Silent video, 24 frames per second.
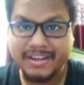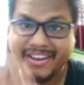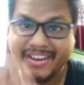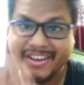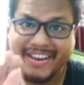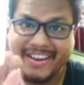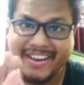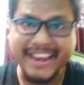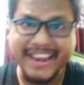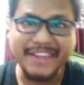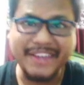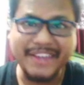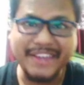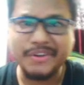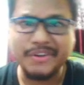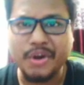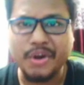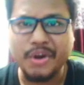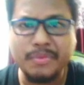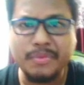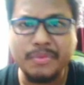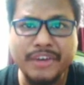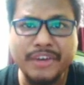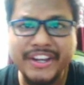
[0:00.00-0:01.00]
Hey,
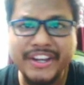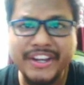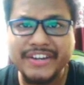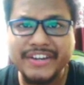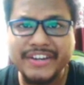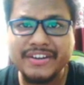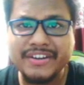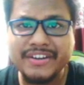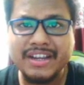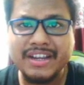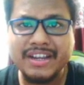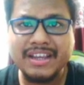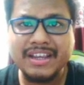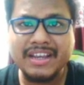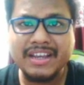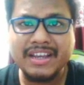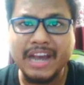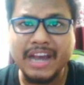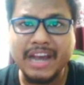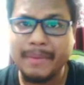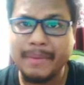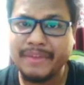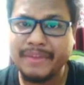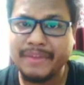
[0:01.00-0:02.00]
Gaurav here.
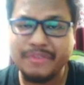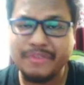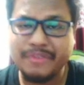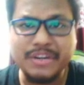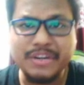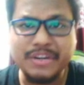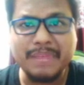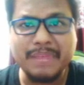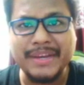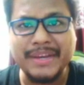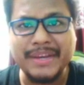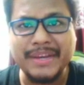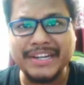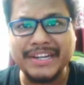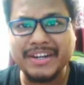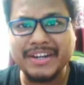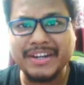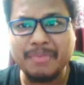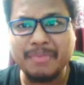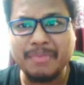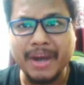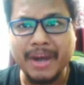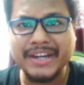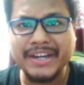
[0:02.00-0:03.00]
I'm a full-time internet
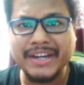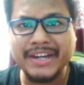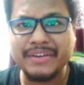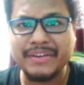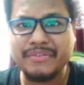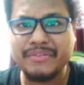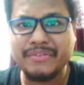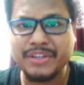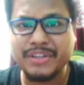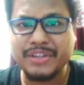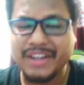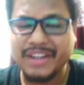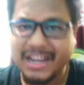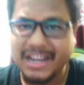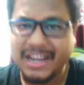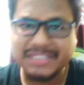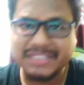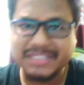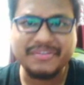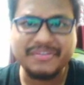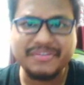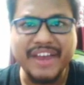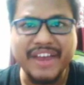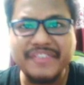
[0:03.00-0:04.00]
marketer for the
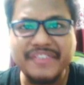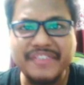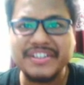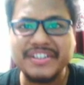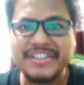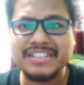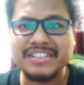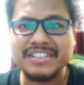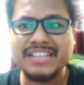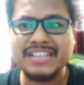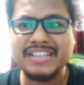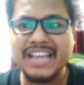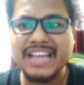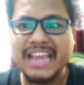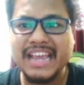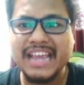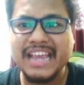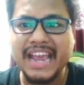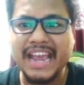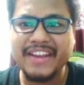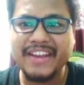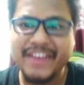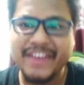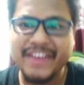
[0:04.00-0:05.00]
last 5 years,
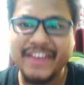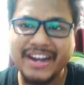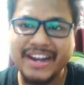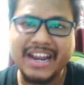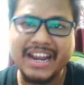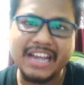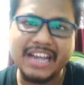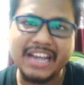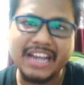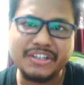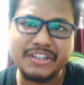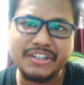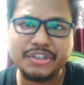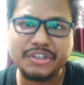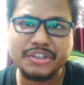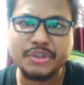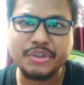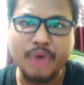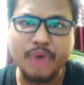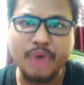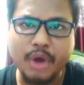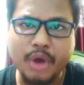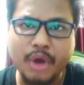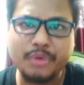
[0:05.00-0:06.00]
and here I teach
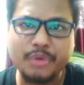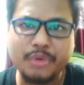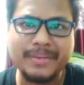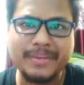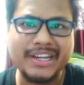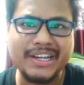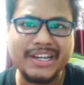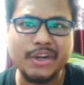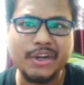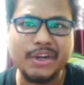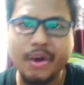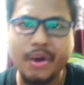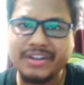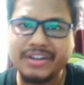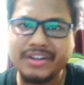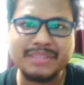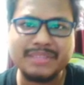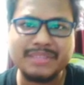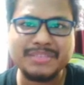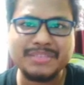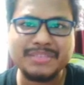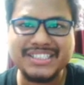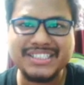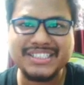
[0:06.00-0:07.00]
you how to build a
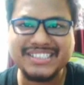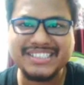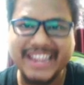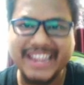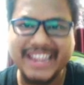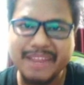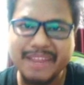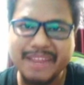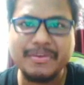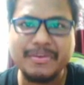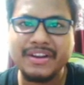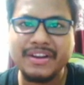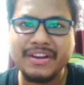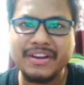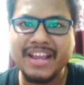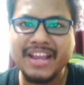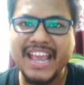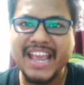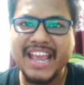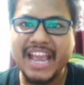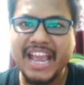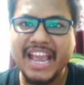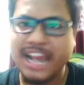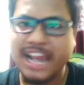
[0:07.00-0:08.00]
long-term sustainable
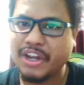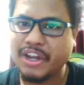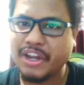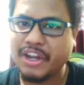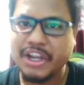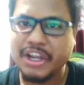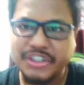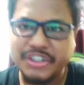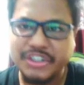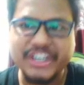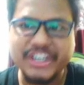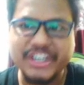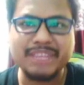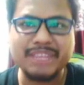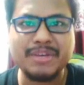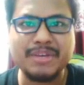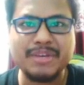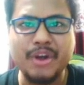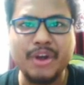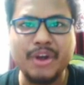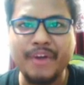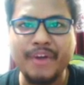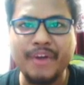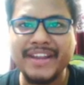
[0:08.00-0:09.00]
and
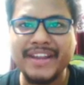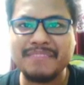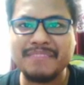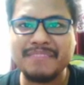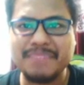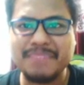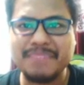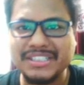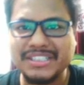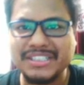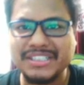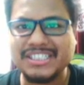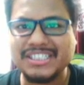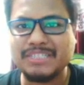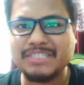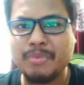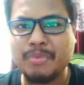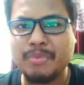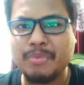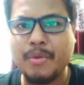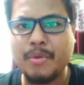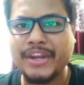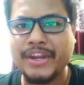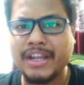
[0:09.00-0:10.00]
unshakable online business
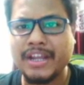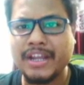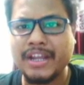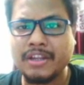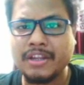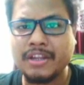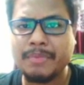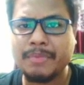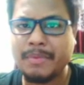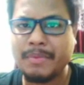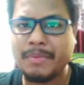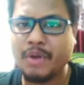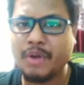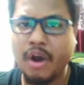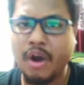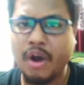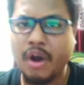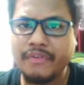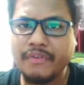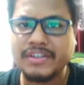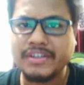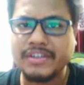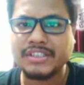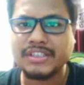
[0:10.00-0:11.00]
promoting other people's
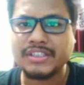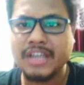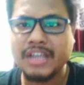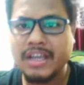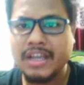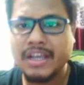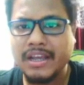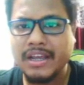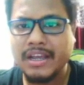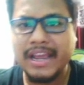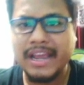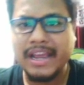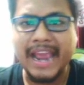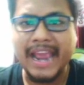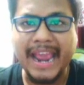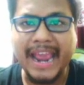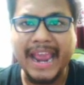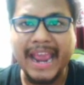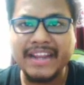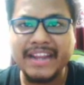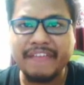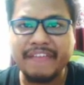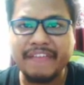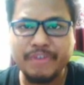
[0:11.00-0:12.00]
offers.
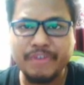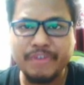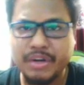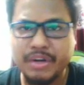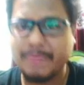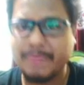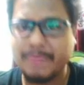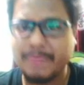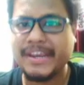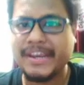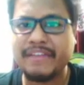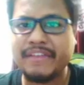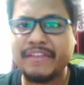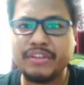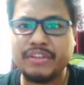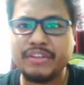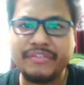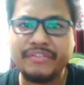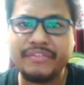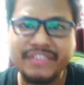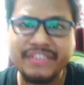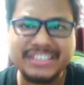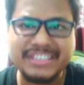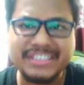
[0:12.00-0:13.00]
And if you are coming here for the
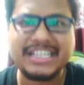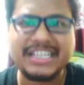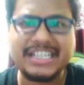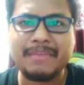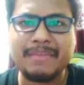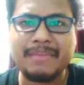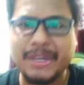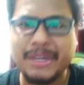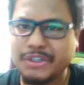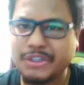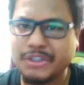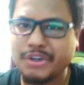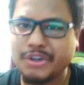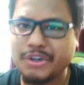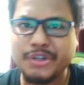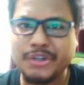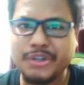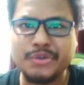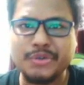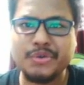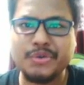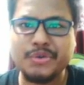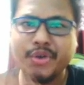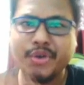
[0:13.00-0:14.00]
first time, make sure
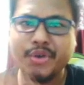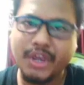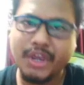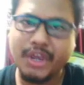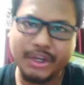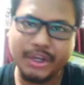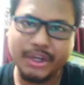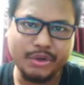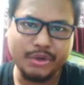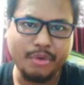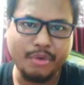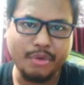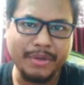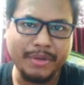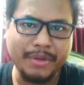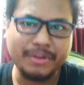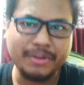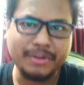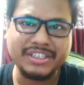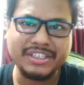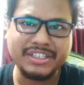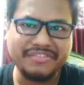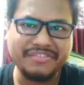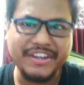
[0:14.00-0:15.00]
you go below
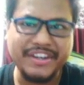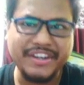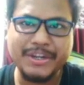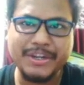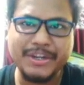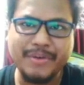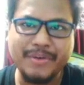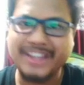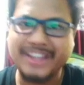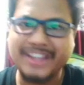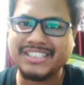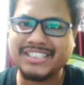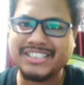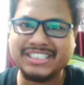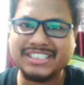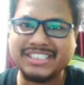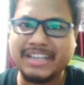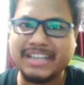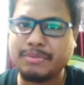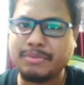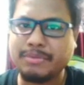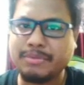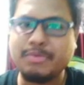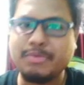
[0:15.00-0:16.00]
this video and
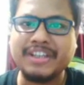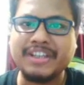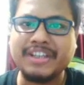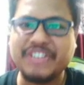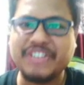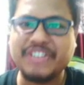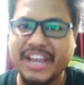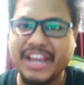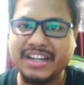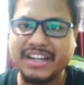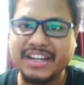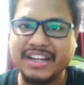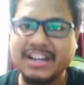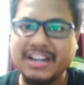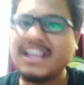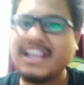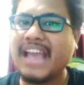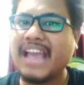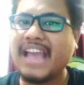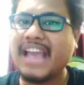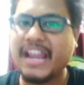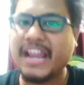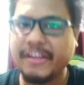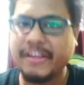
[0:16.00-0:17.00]
subscribe to my channel.
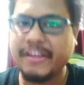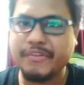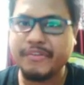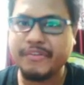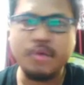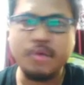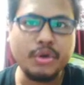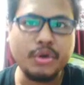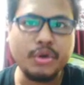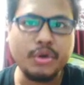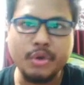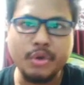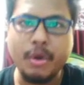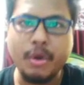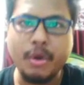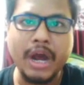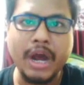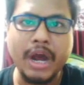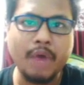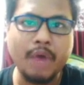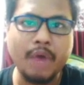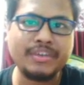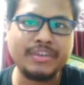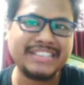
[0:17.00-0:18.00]
And if you want to know
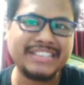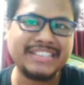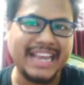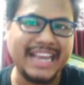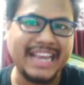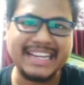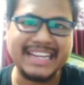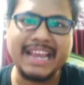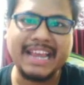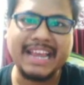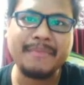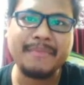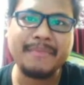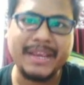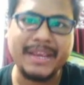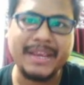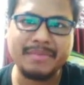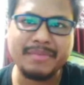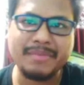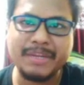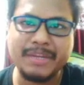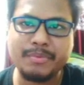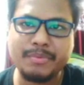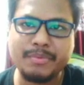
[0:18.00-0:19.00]
how exactly I make
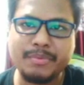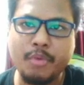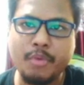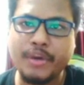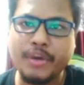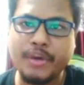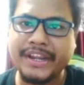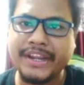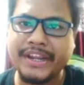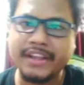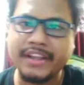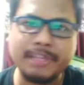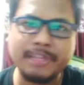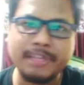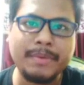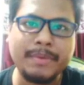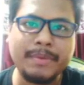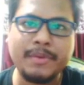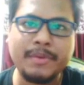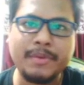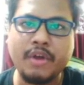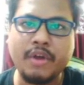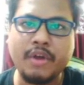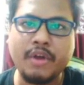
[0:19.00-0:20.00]
money promoting other
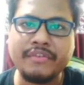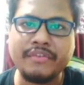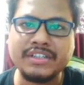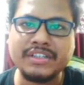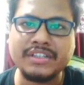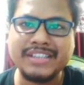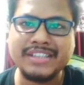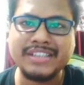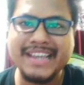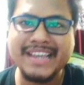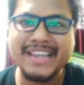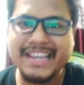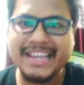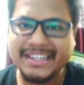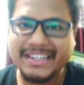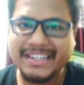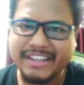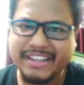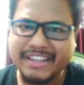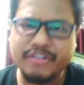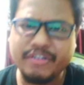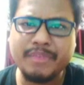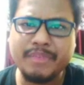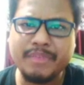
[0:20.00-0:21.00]
people's offers,
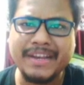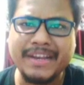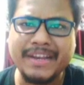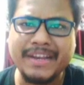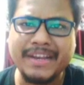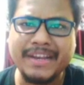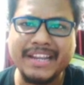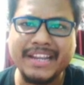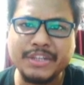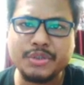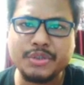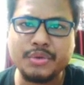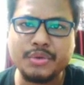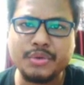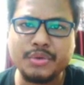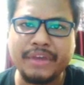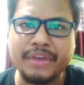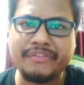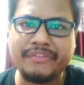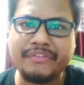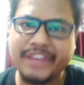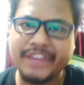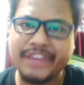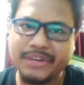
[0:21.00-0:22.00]
there will be a link to a
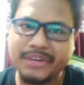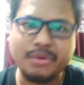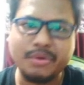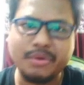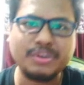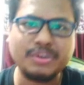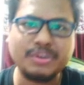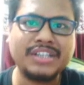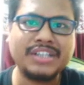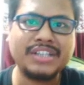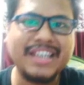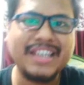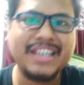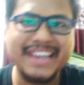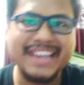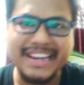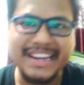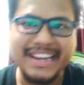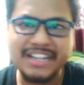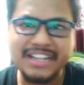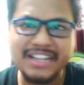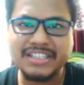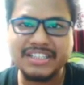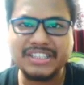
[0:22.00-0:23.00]
free course in
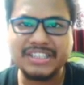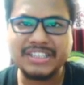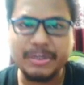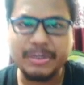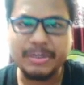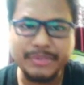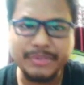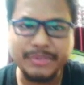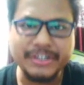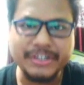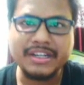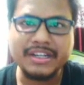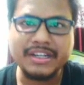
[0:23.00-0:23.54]
the description.